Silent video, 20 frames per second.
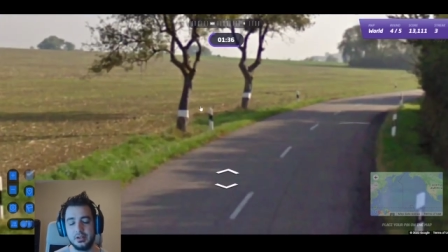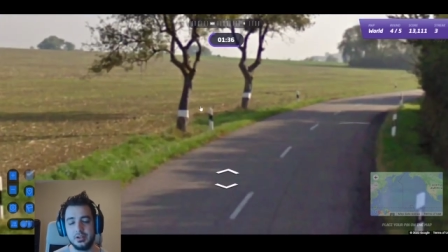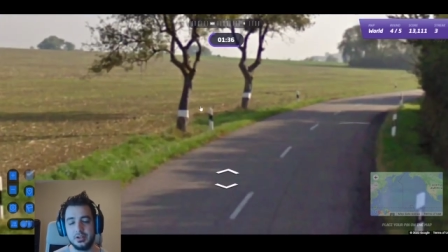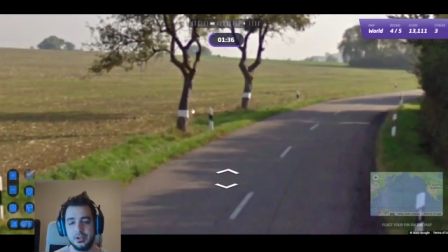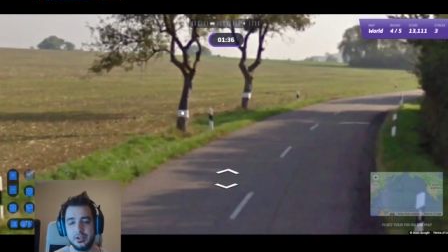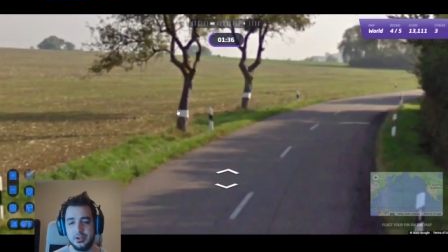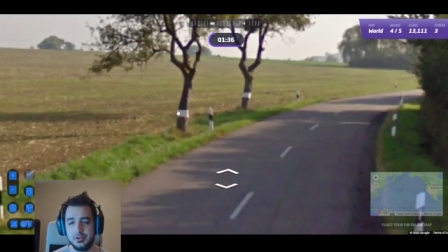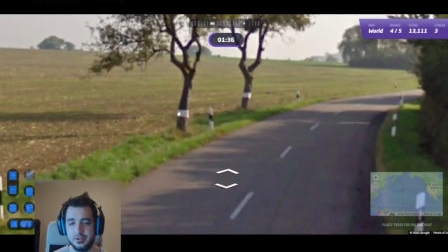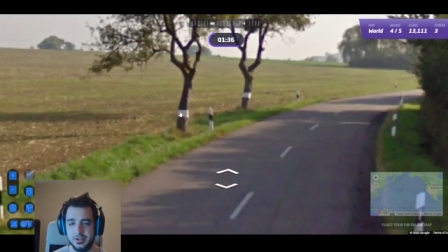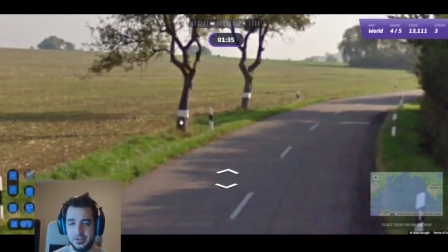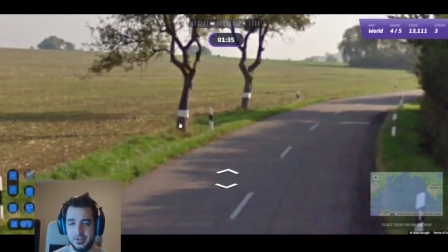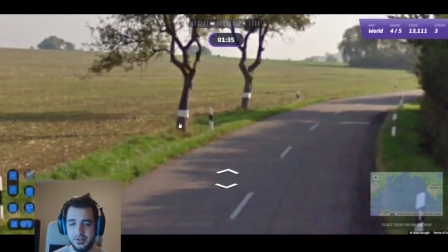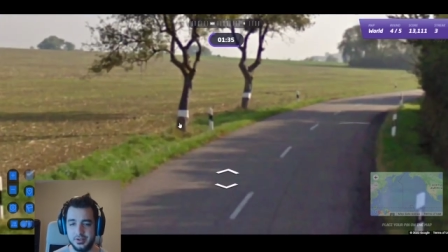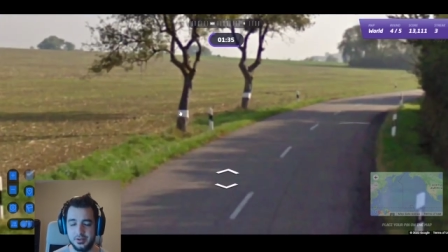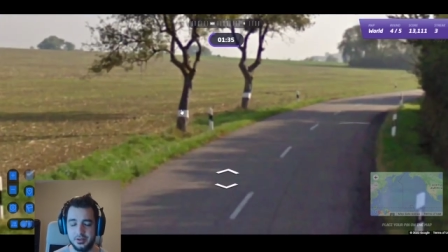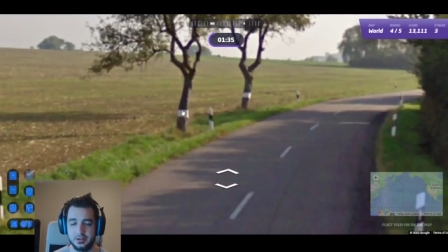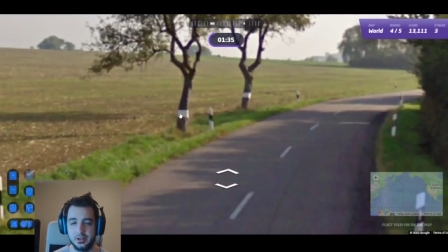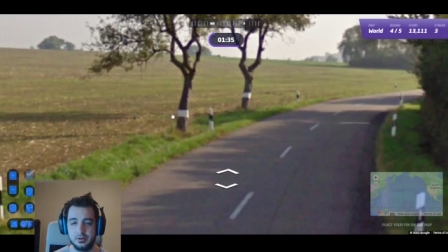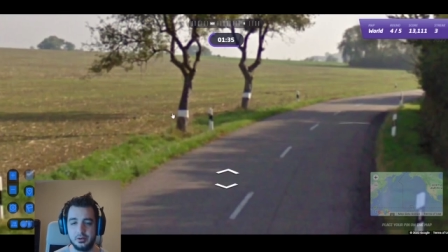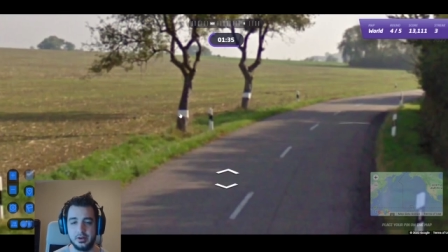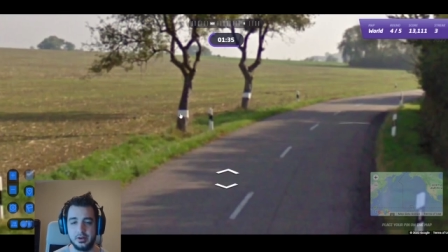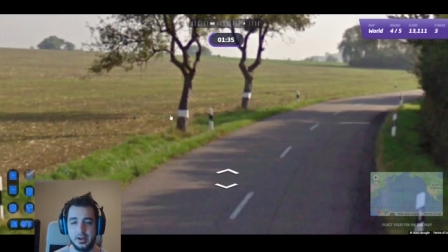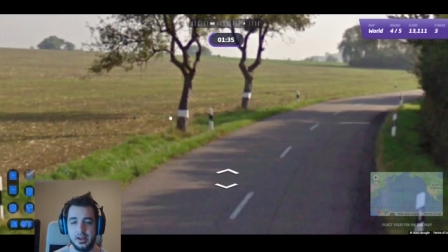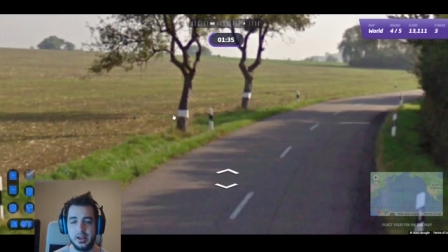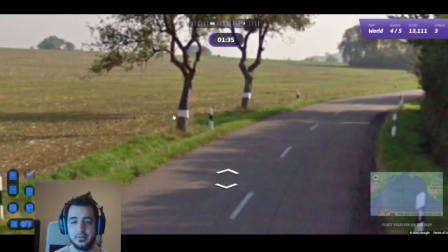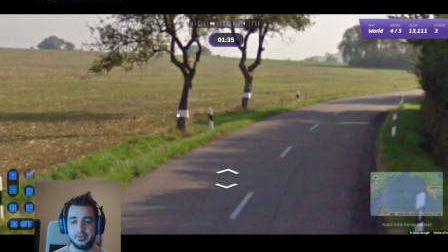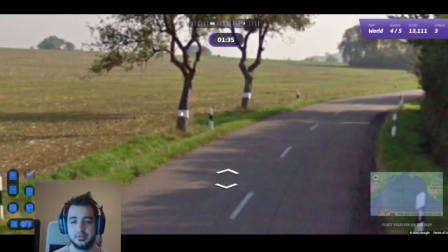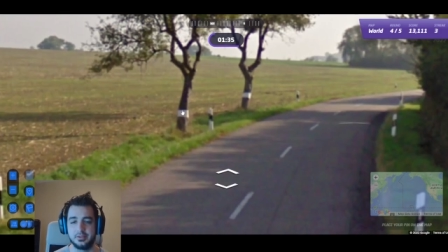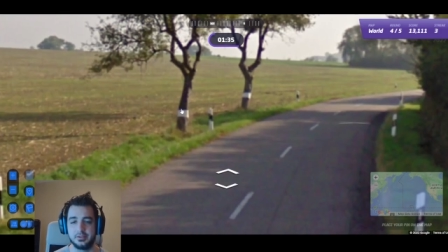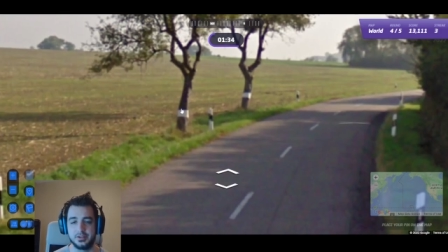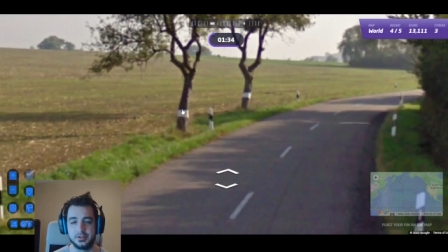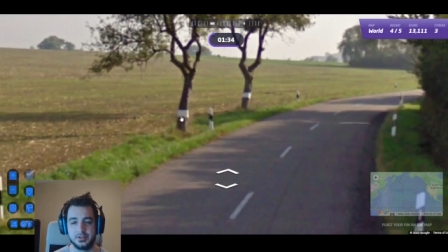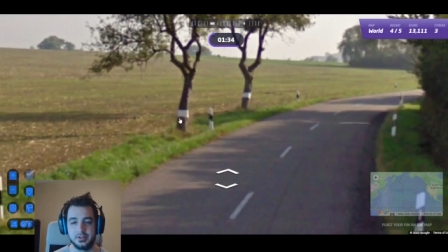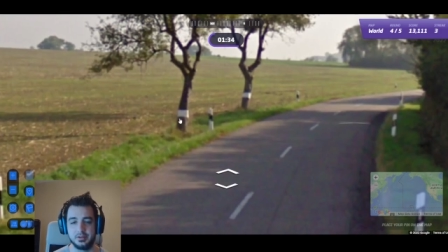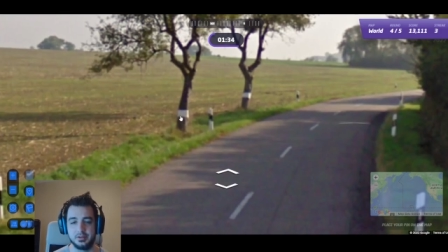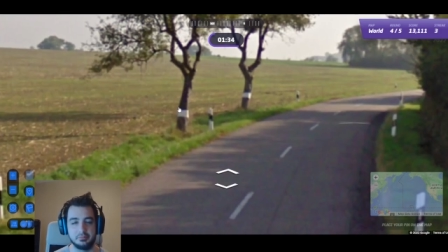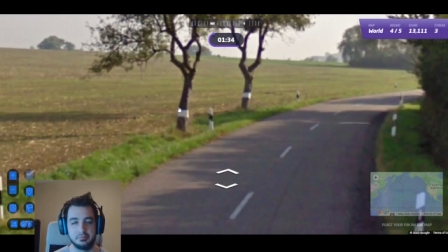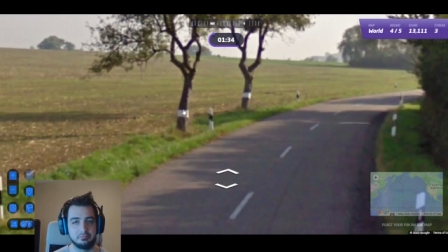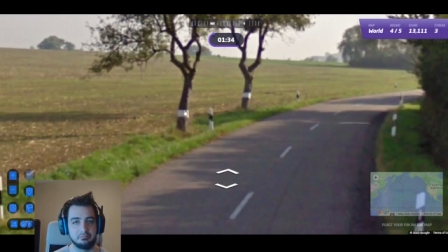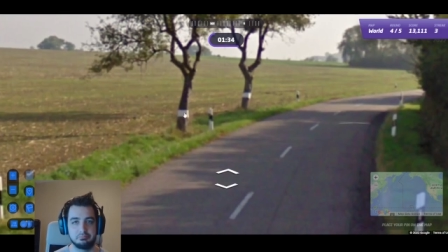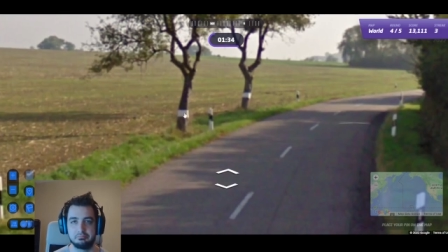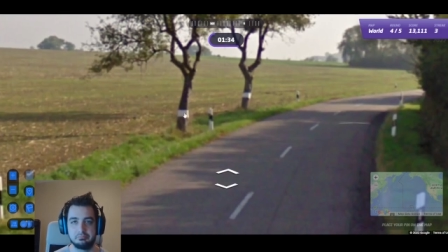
Usually it's on the lower half, it's just a,